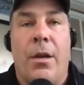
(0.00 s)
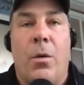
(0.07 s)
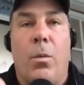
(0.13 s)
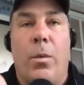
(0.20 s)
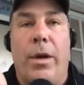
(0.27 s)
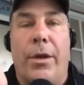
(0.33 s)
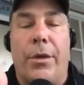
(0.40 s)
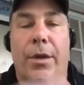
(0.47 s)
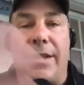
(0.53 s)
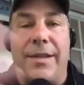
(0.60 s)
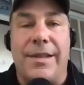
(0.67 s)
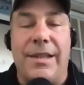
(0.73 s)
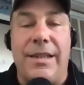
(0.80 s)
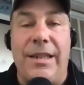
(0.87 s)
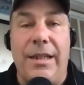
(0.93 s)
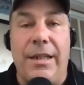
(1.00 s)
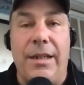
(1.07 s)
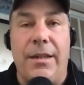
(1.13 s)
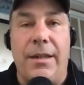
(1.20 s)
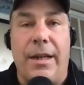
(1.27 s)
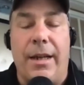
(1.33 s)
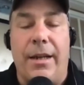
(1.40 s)
with a
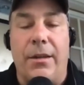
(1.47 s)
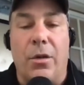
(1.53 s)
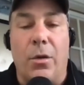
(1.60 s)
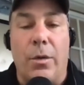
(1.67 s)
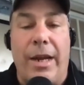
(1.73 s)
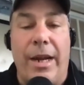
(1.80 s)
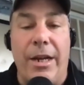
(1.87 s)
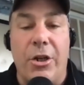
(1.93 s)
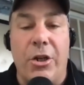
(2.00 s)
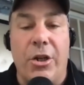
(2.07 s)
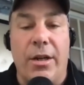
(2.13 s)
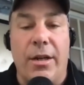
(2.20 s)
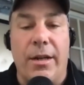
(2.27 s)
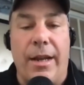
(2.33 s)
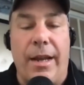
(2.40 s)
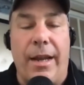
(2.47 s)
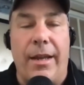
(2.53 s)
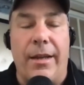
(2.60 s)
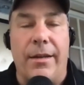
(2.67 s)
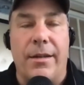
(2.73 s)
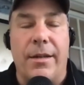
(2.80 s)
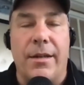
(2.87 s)
scene and location
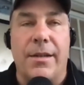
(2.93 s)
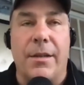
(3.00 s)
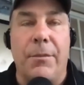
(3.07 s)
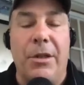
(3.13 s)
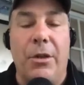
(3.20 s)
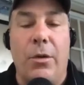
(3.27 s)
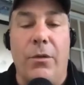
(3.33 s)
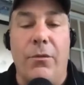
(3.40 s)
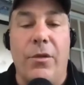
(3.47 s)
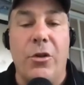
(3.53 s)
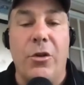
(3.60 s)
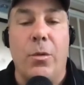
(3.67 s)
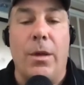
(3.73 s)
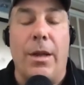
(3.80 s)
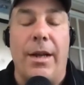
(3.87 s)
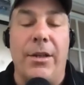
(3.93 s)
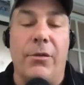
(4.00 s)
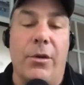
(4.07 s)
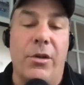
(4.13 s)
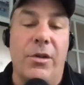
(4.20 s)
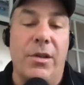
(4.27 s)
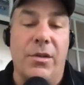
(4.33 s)
and something you can visualize
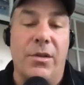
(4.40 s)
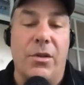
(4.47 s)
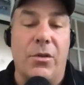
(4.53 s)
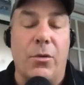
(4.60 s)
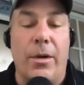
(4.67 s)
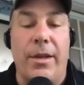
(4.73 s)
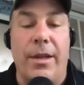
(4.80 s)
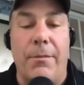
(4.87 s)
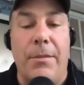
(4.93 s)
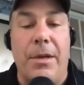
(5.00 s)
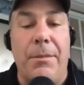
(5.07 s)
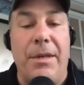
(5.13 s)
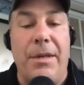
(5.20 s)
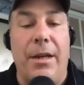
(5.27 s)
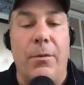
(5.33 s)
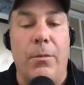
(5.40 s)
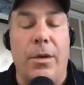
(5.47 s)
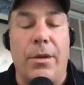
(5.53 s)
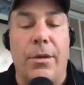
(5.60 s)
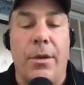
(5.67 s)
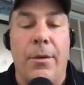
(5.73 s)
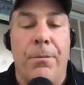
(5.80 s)
versus a story that may begin
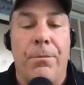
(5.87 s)
with